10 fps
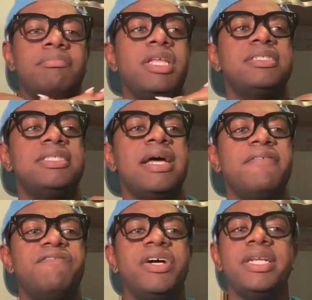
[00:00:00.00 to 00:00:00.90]
It's
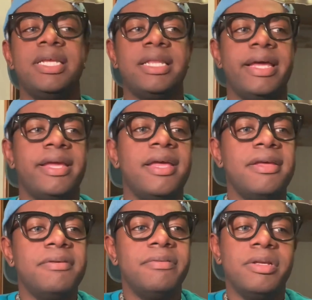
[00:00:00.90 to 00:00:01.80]
not funny. Like,
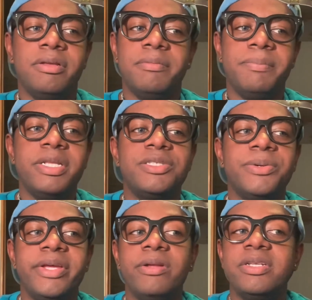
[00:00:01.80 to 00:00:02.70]

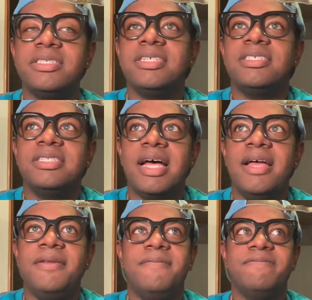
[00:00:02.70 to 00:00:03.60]
mental illness is
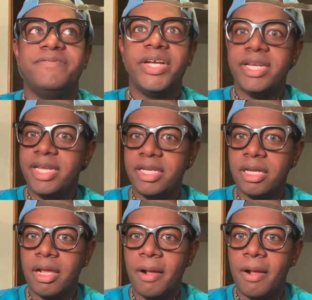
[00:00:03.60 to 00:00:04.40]
not funny.